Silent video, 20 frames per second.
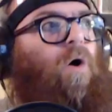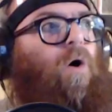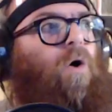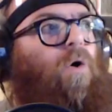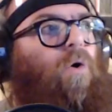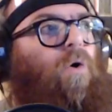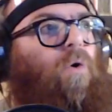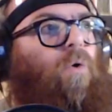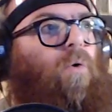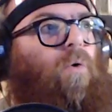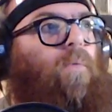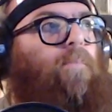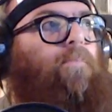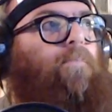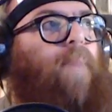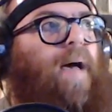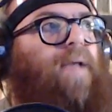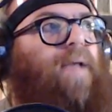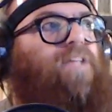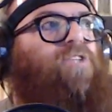Oh,
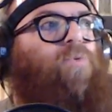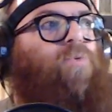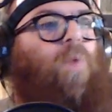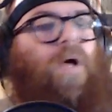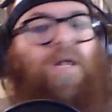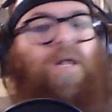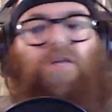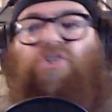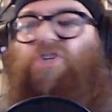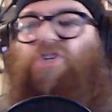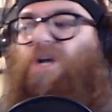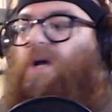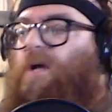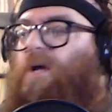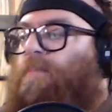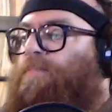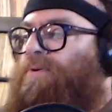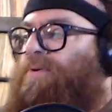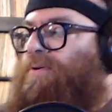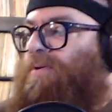Maxwell
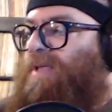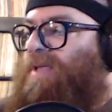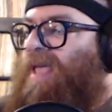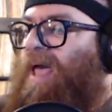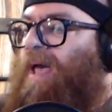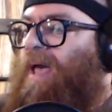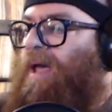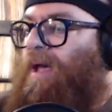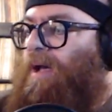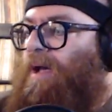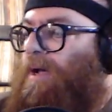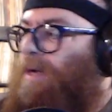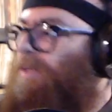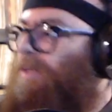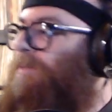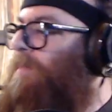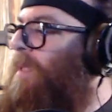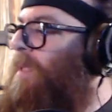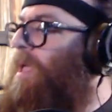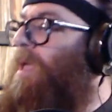jump. Yeah.
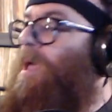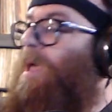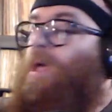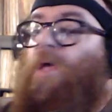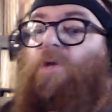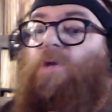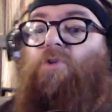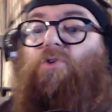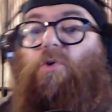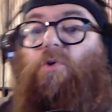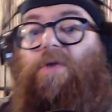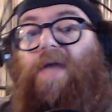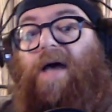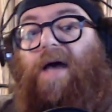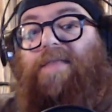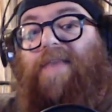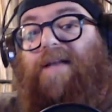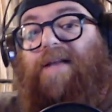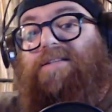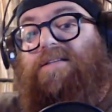So
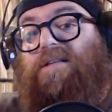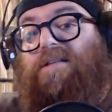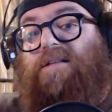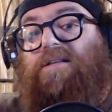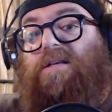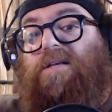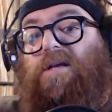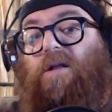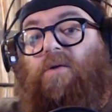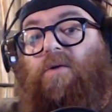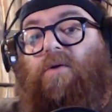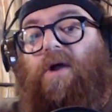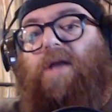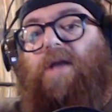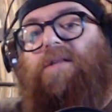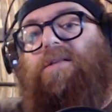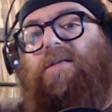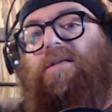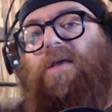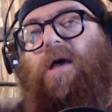yeah, that's the deal,
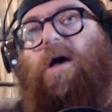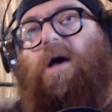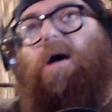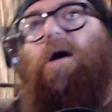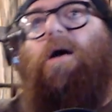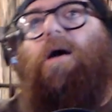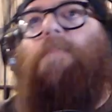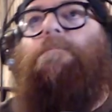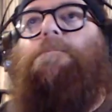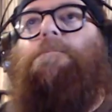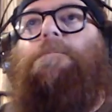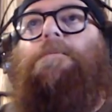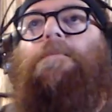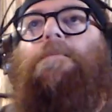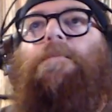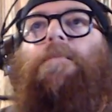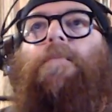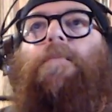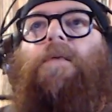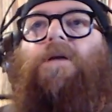right?
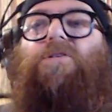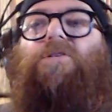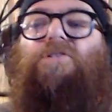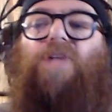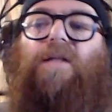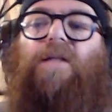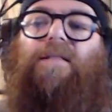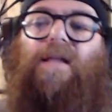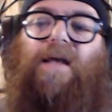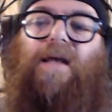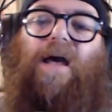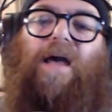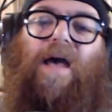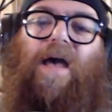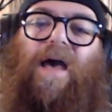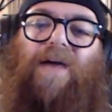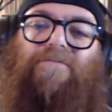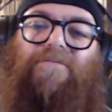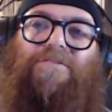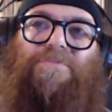It's not like I
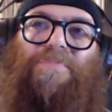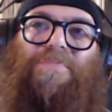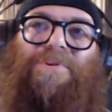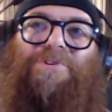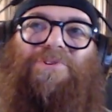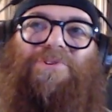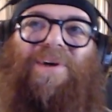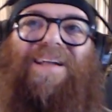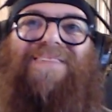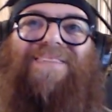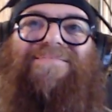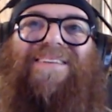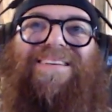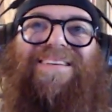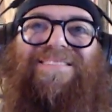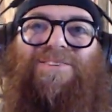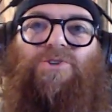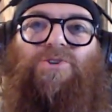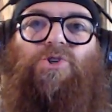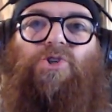haven't been trying to
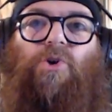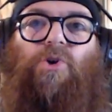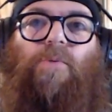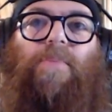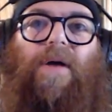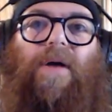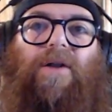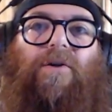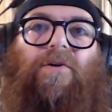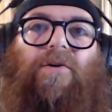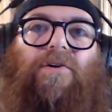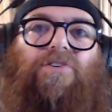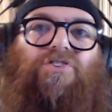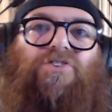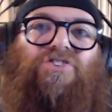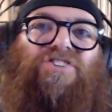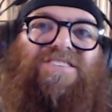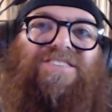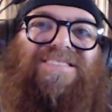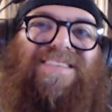make this show better.
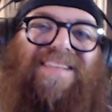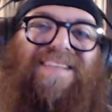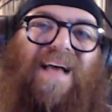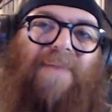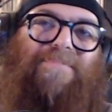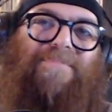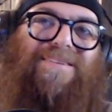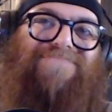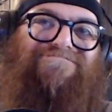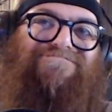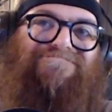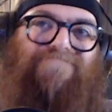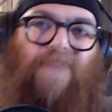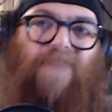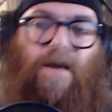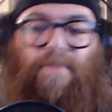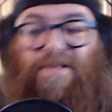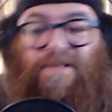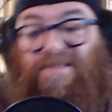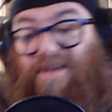It's just that I'm
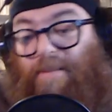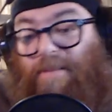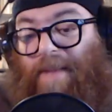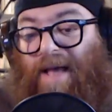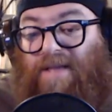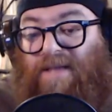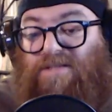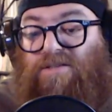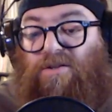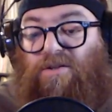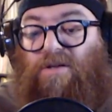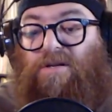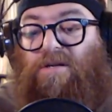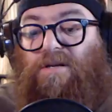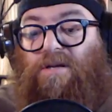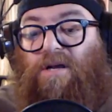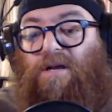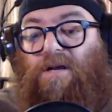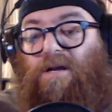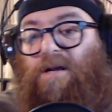a dumbass.
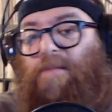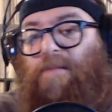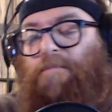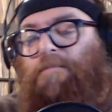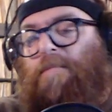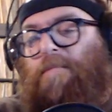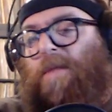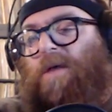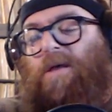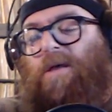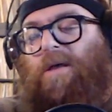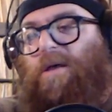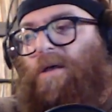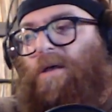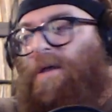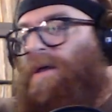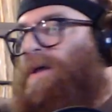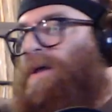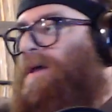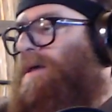Look,
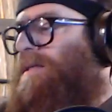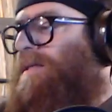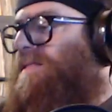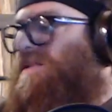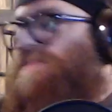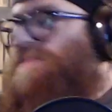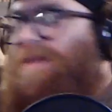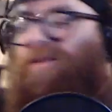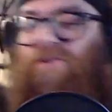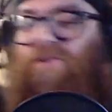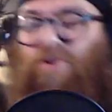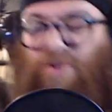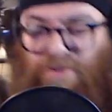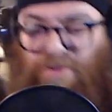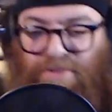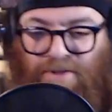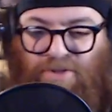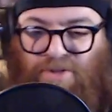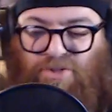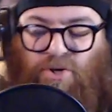the technical
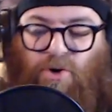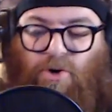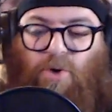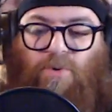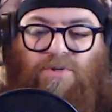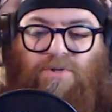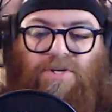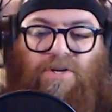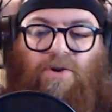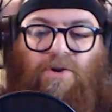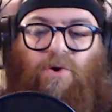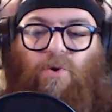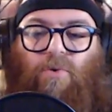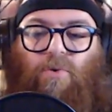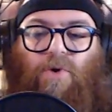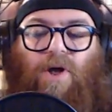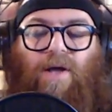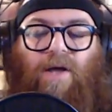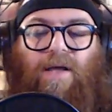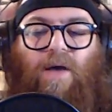things are always going to go
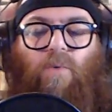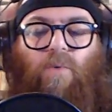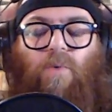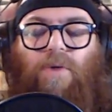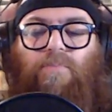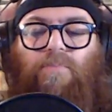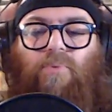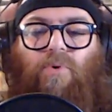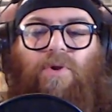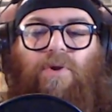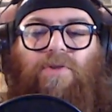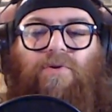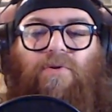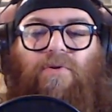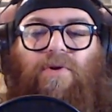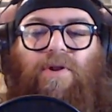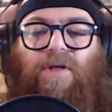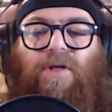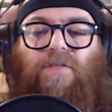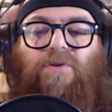wrong at one point
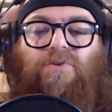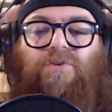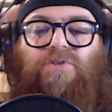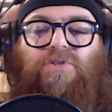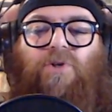or another.